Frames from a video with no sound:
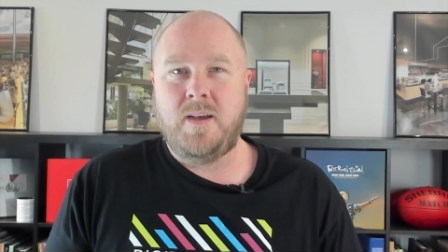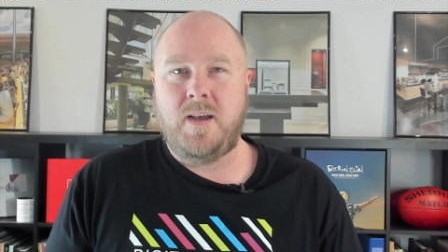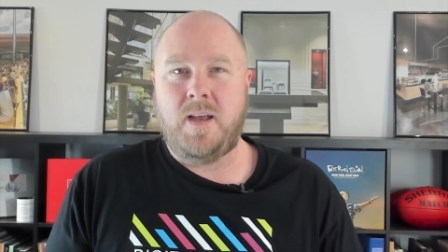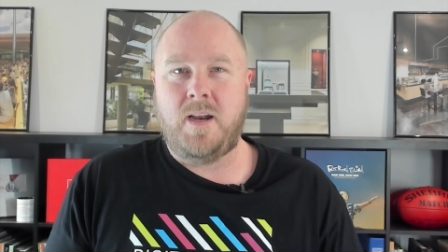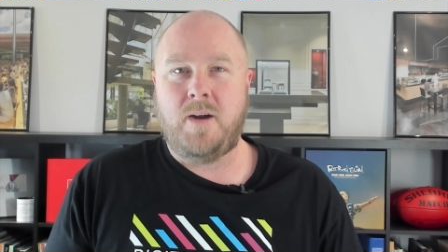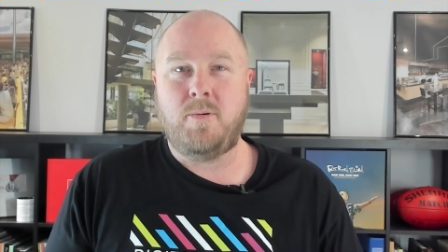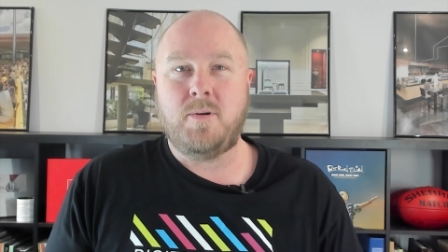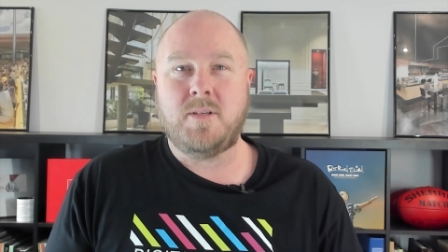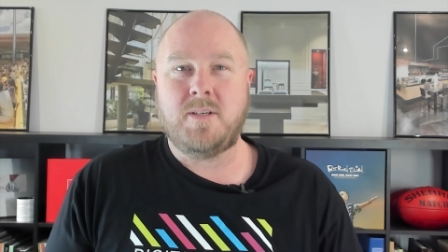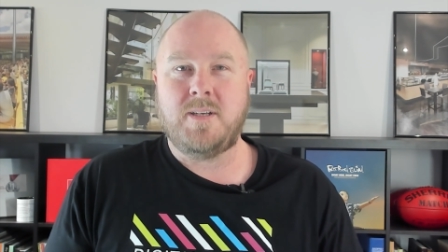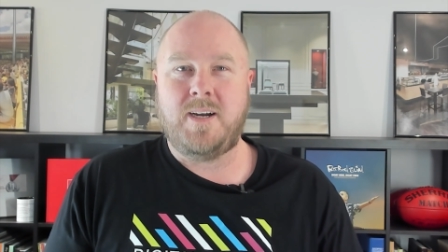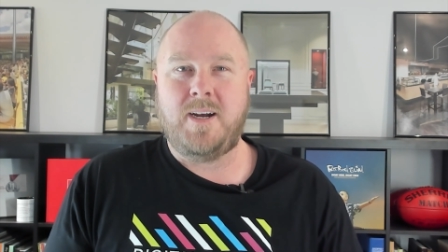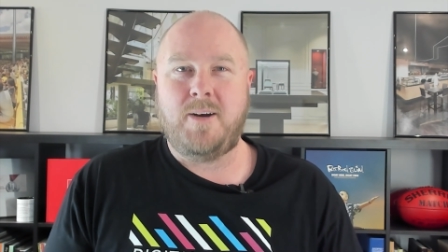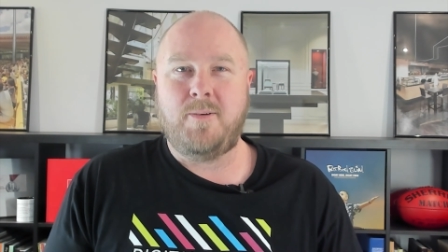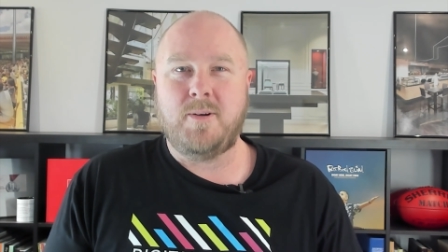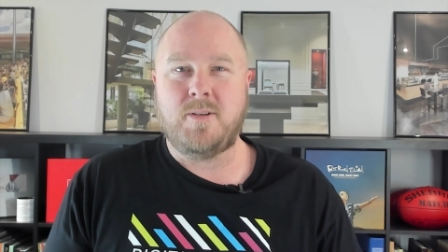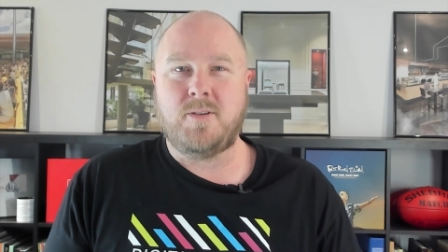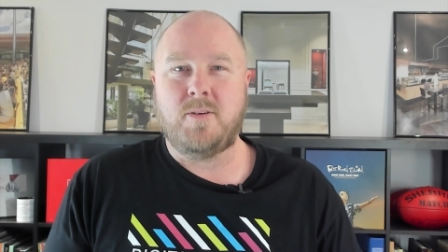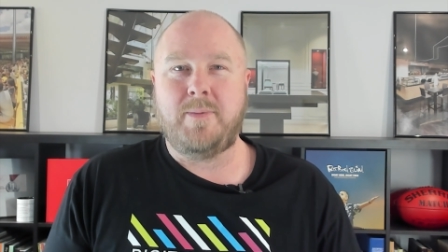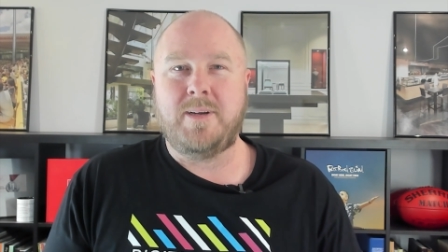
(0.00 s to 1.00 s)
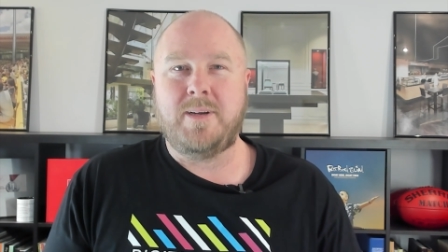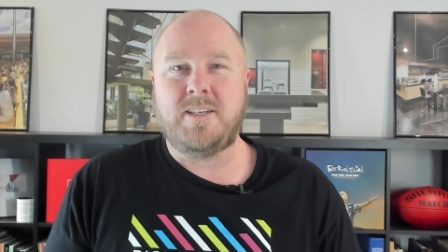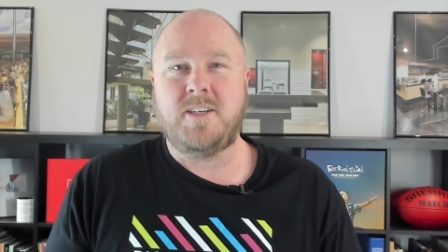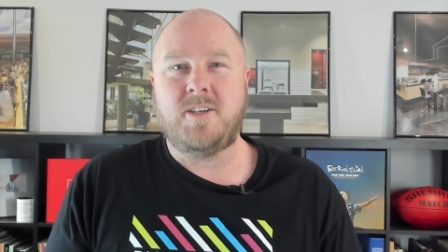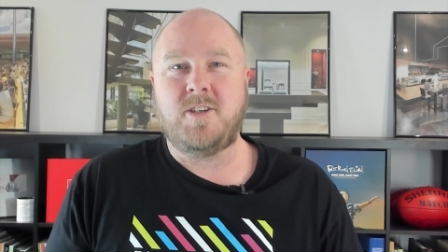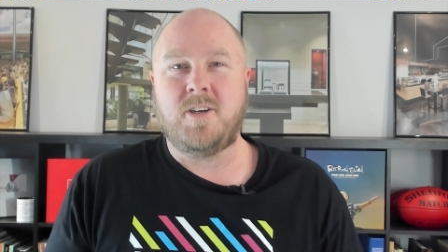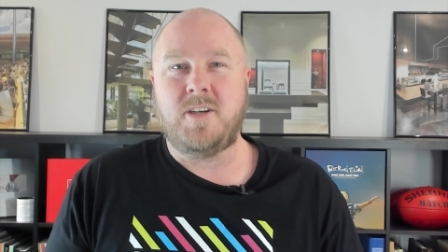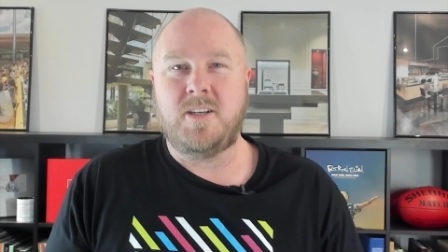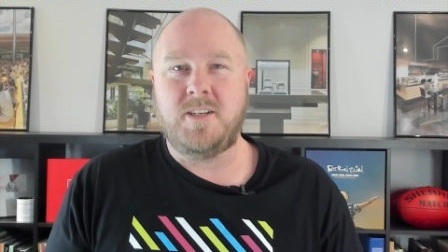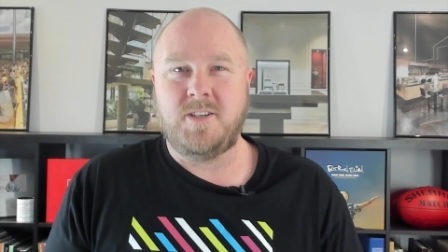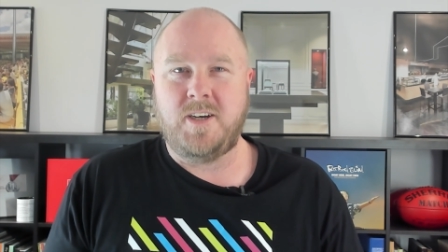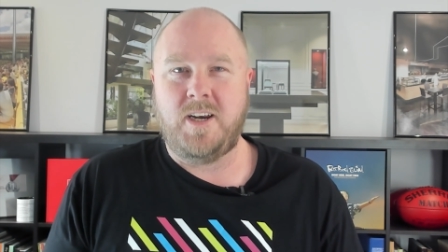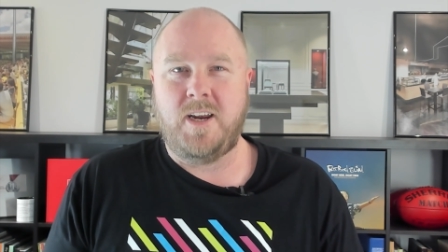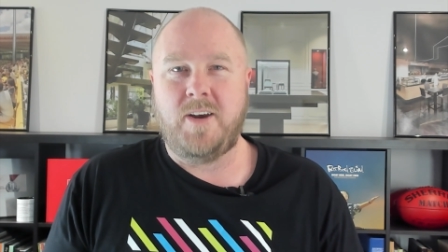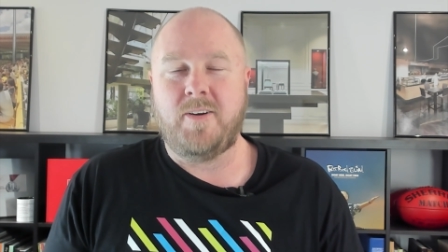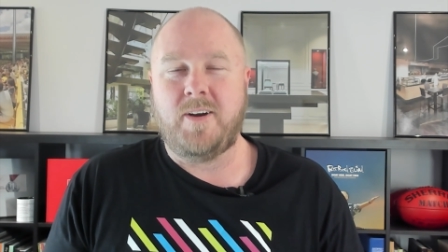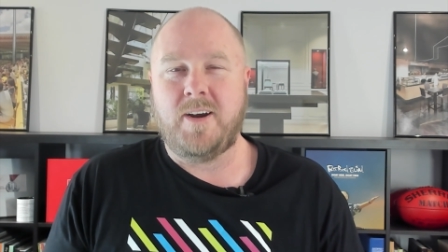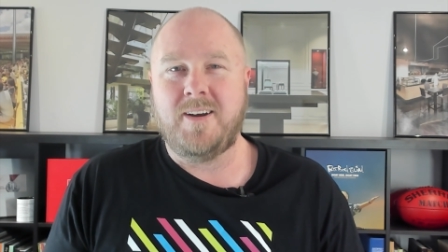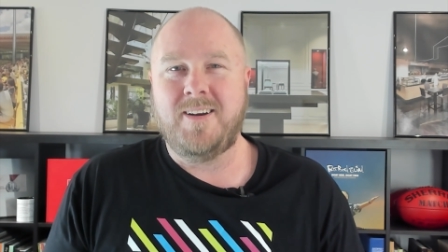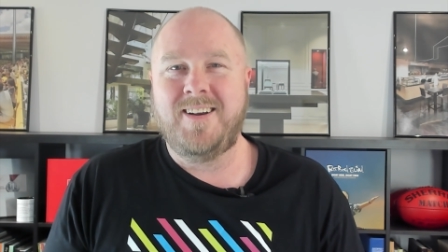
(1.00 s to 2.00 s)
And I want today I want to talk about digital
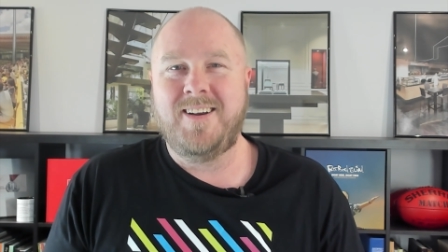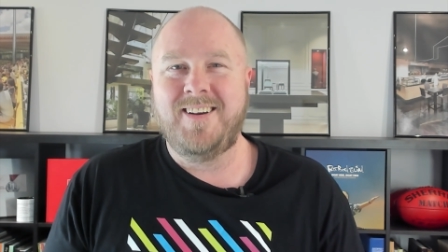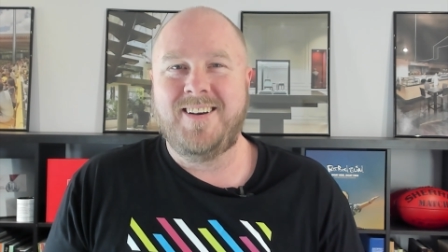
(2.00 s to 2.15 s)
engineering.